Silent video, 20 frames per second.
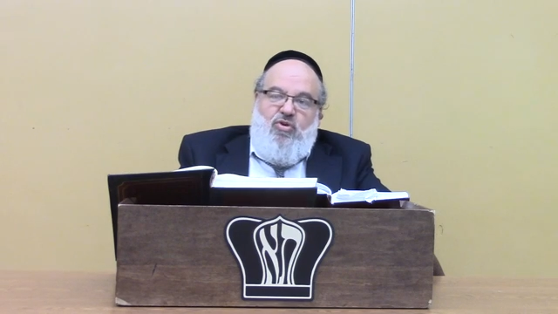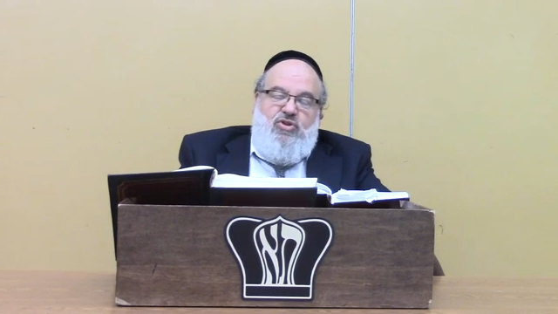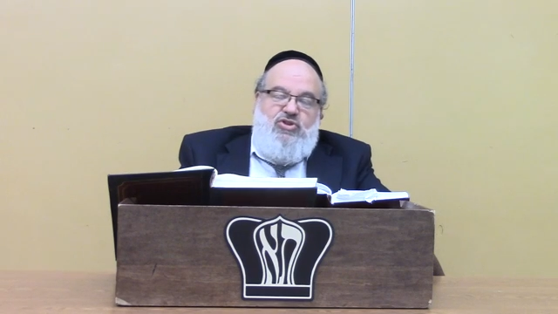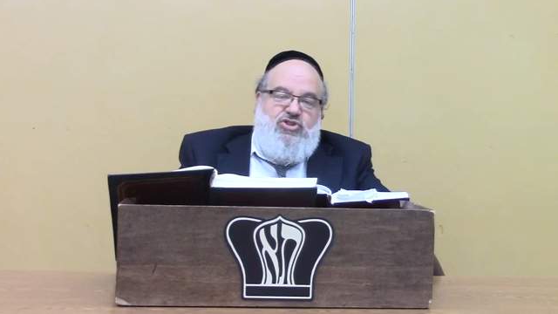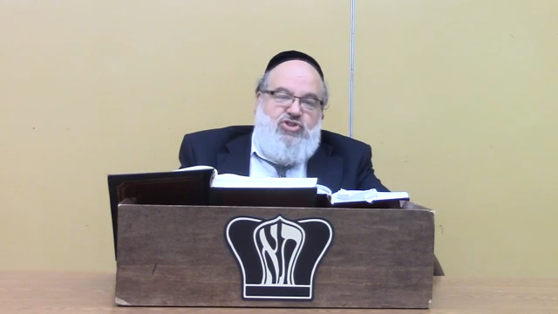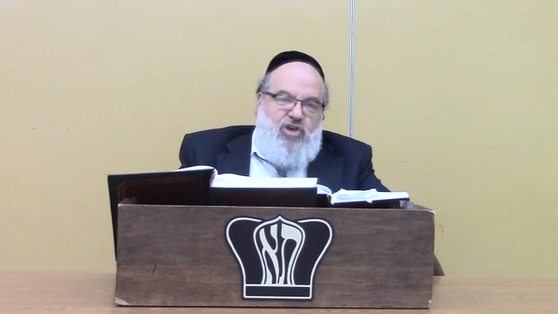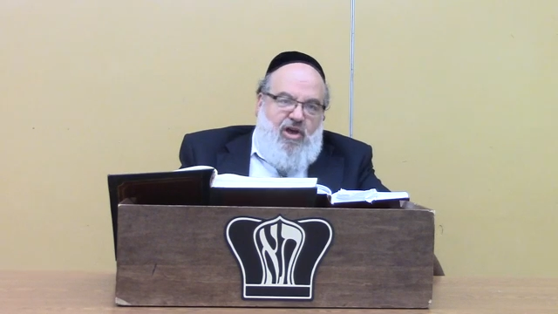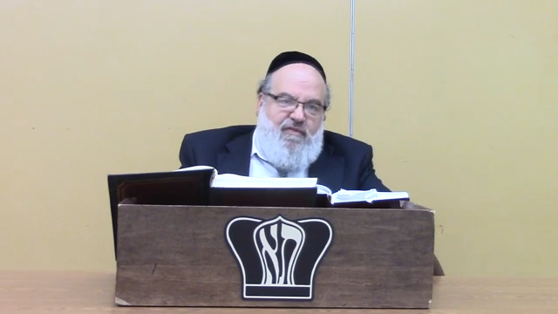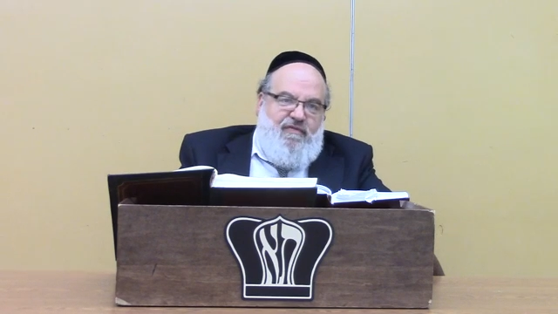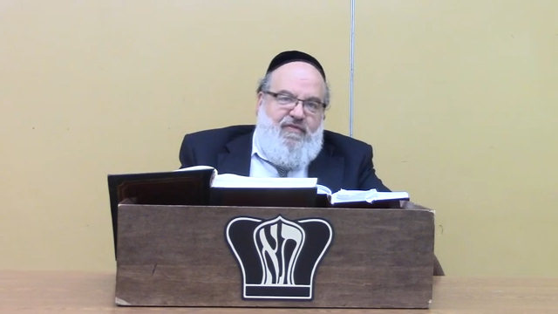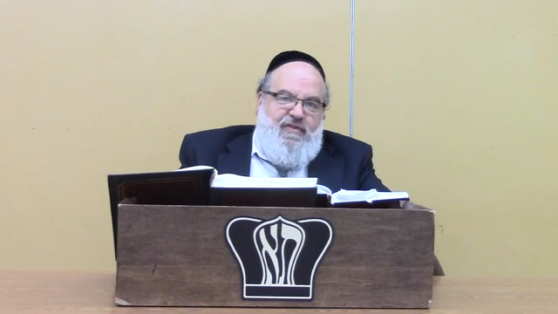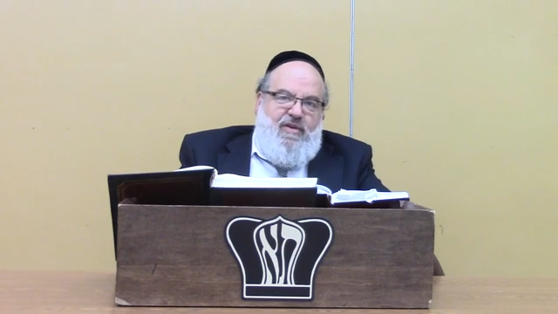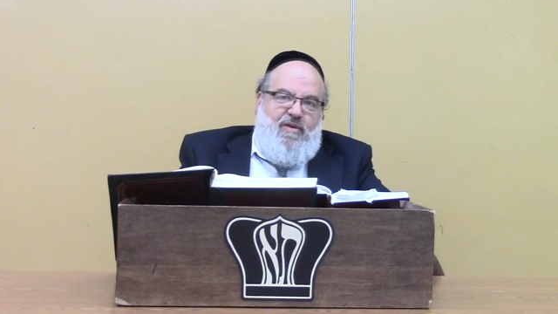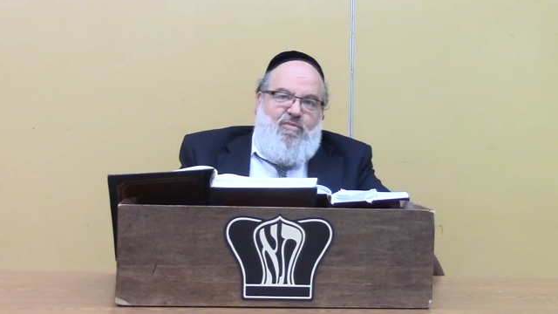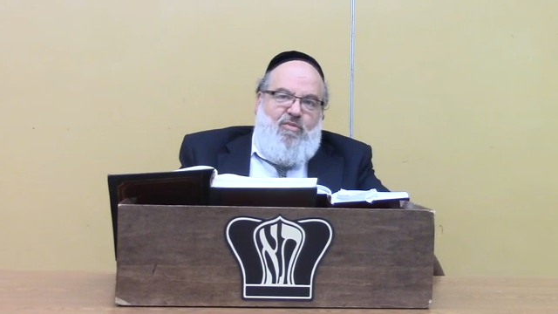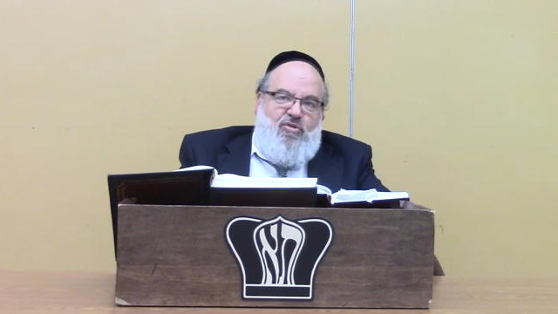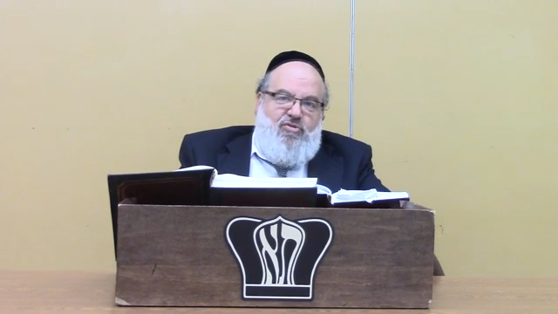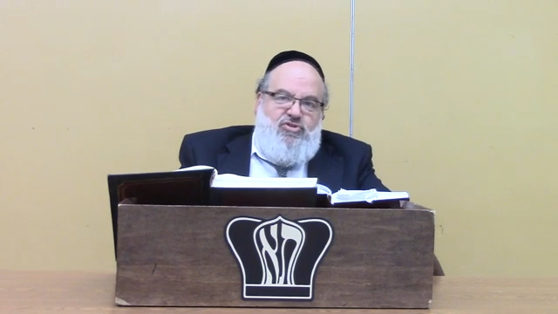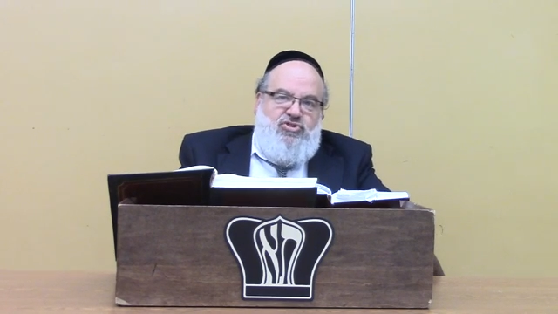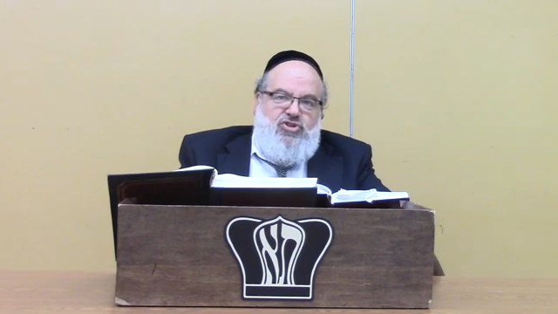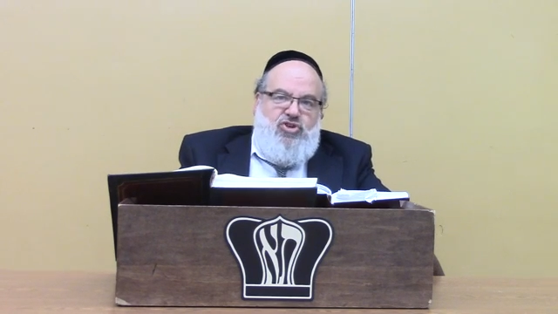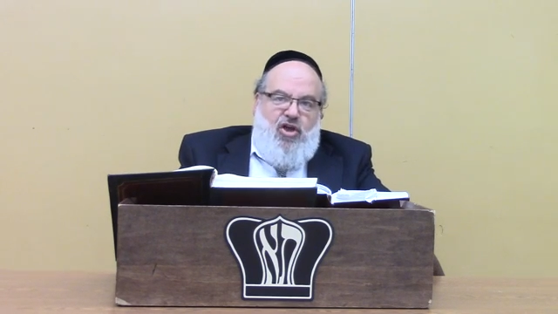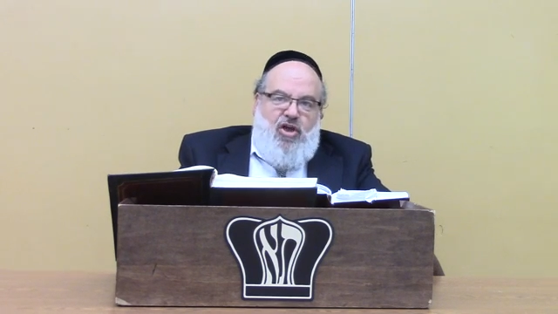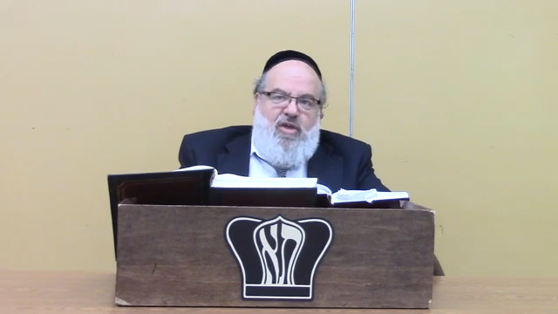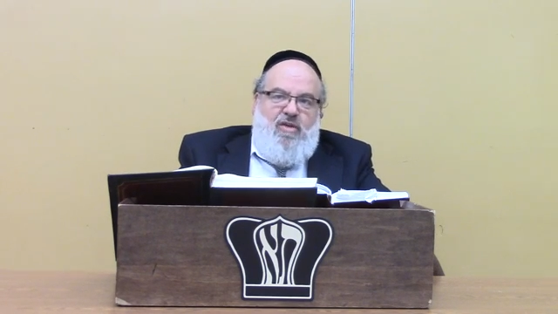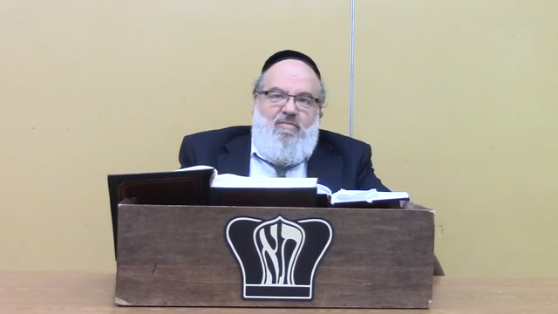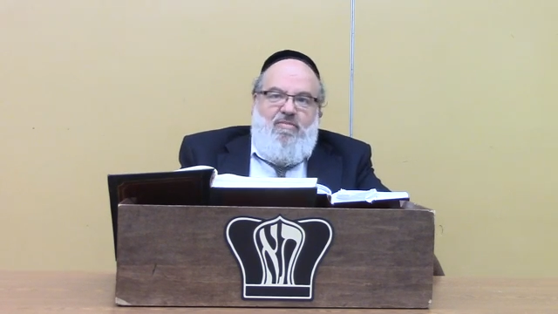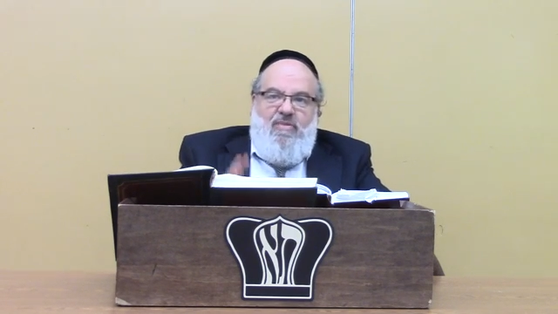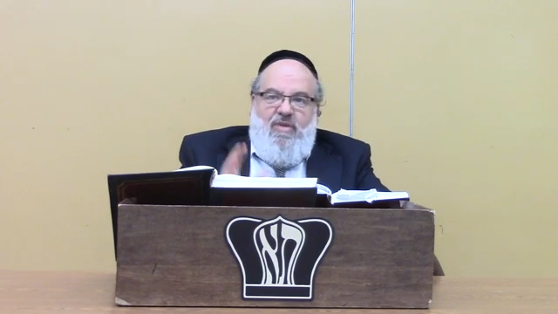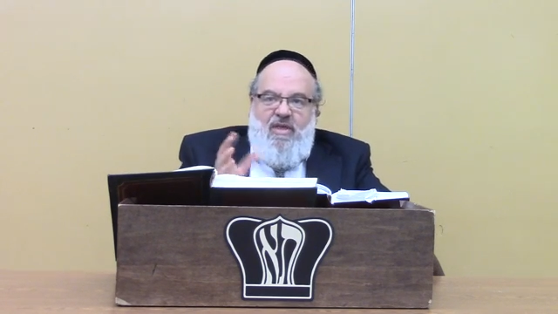Tzafim or
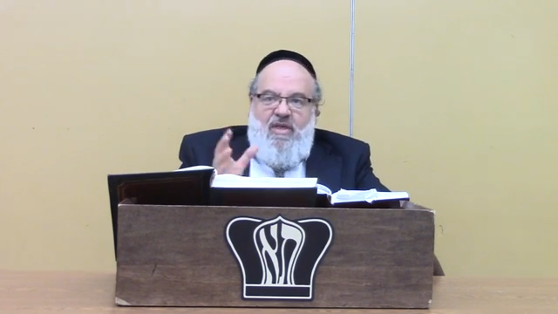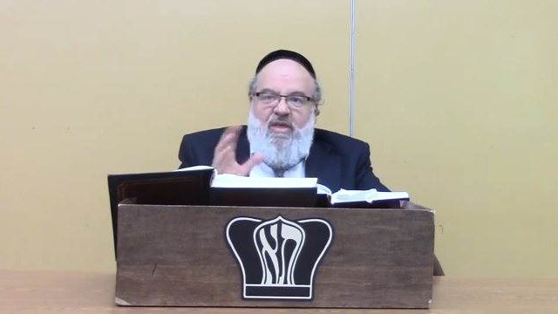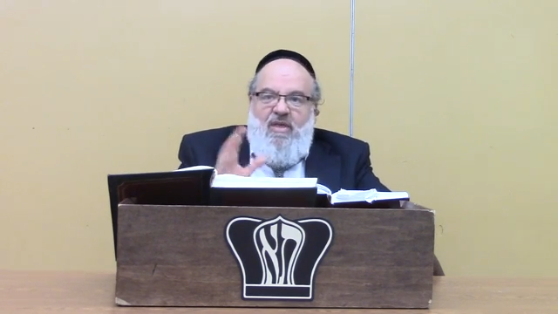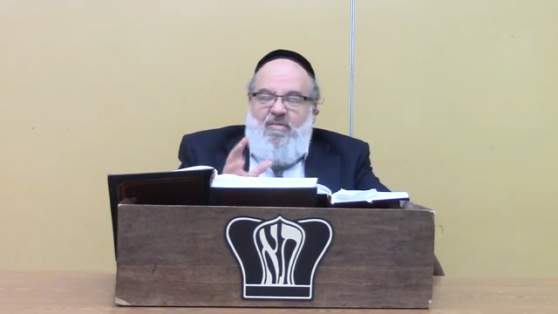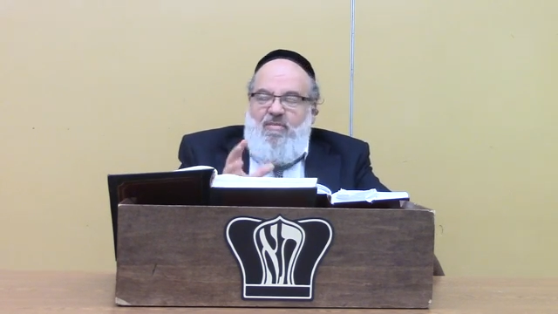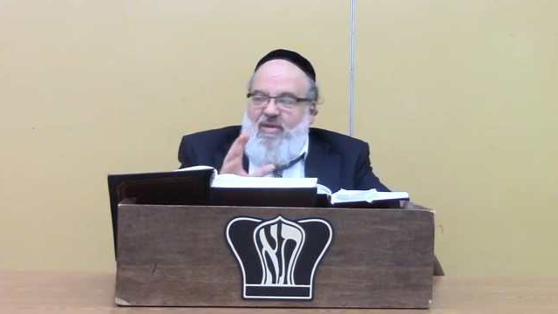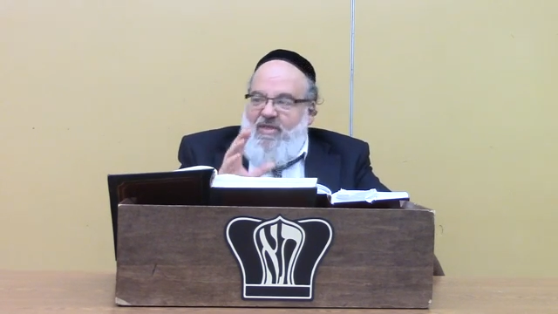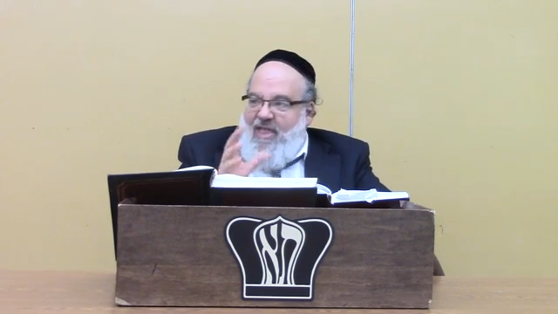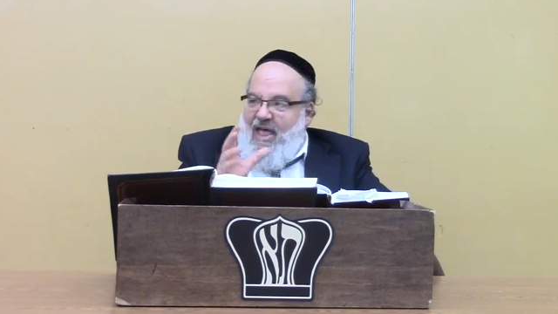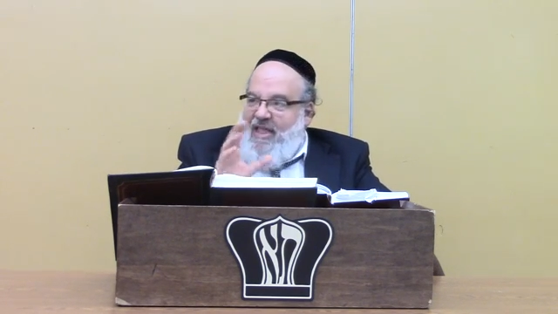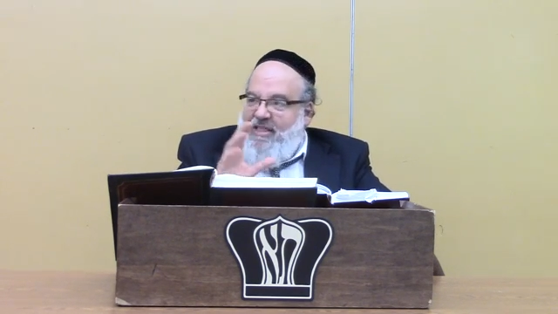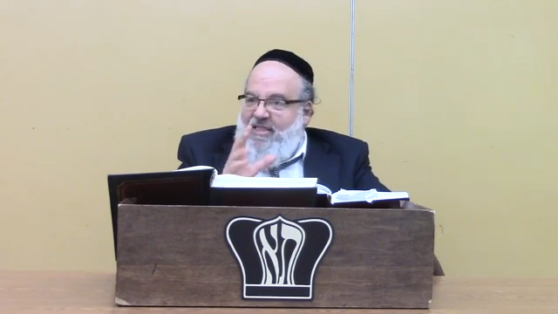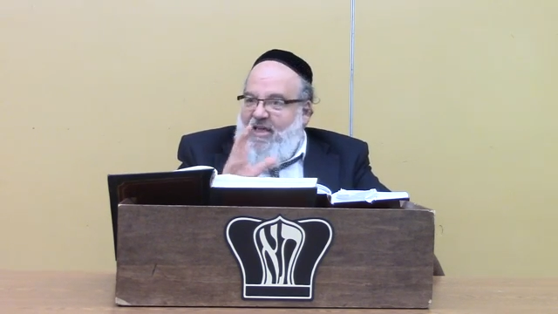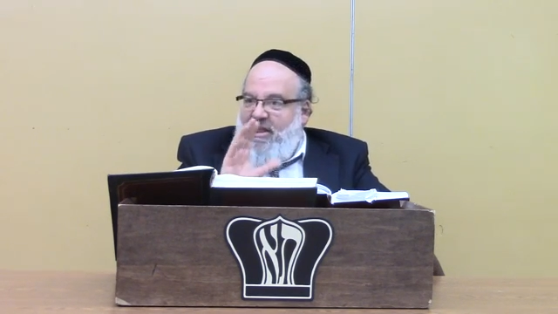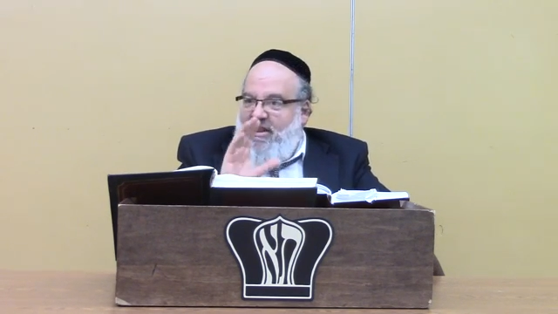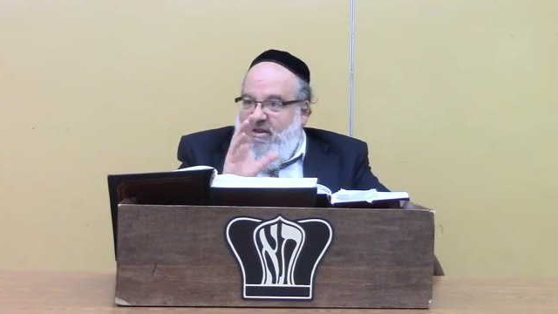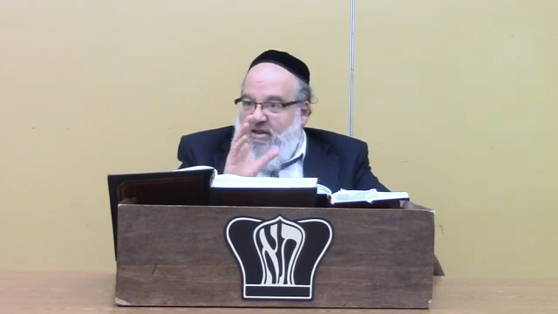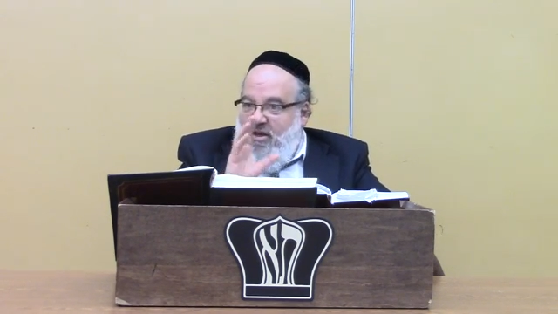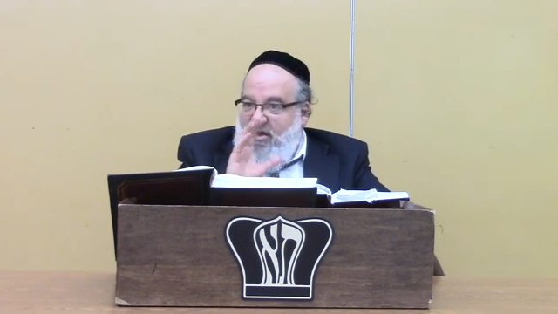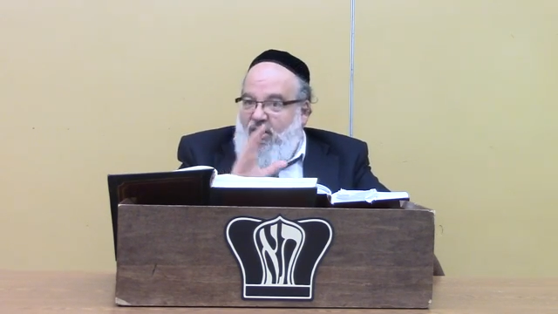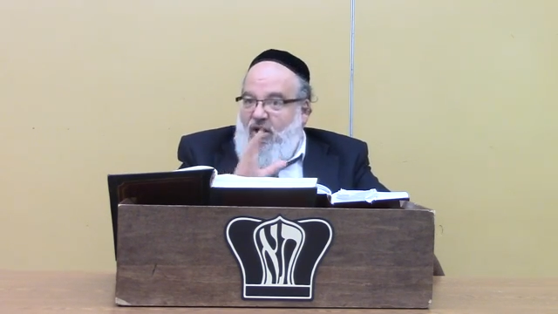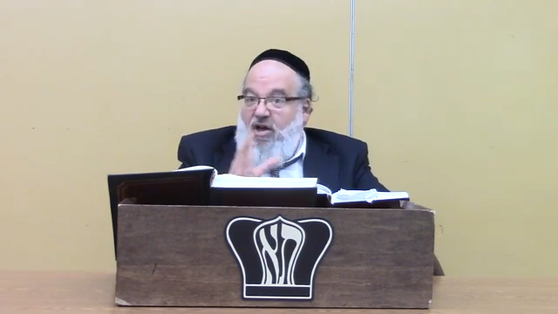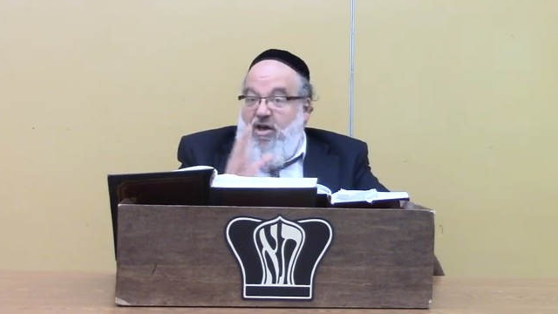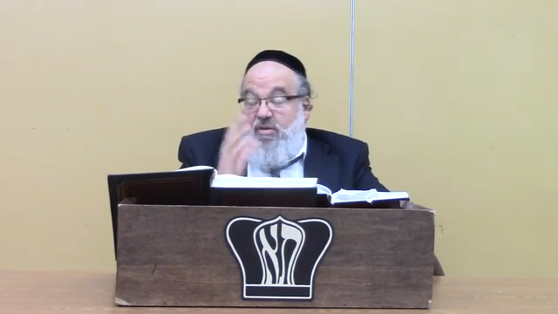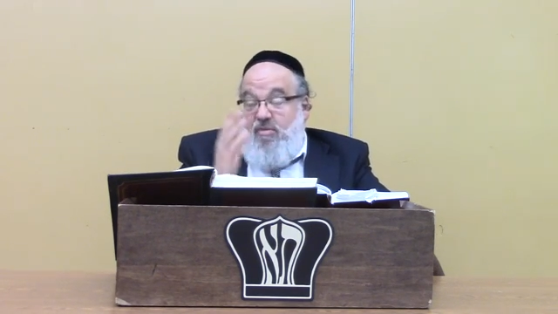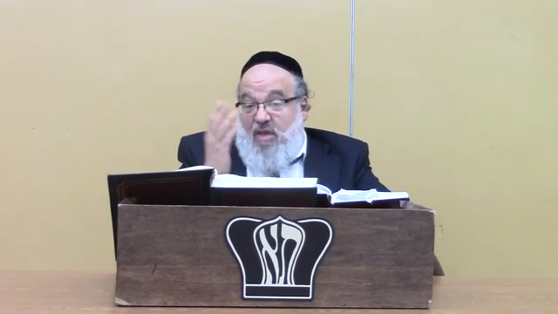Shoyim, and not on the Chacham.